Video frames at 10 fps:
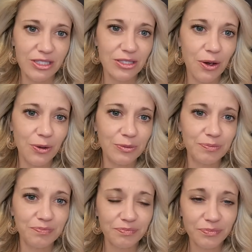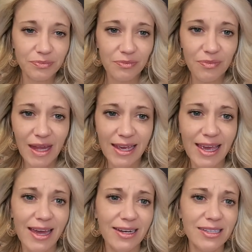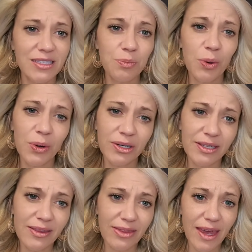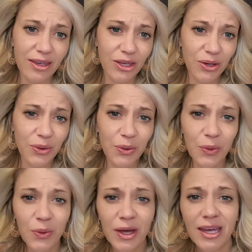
So again, it's important that you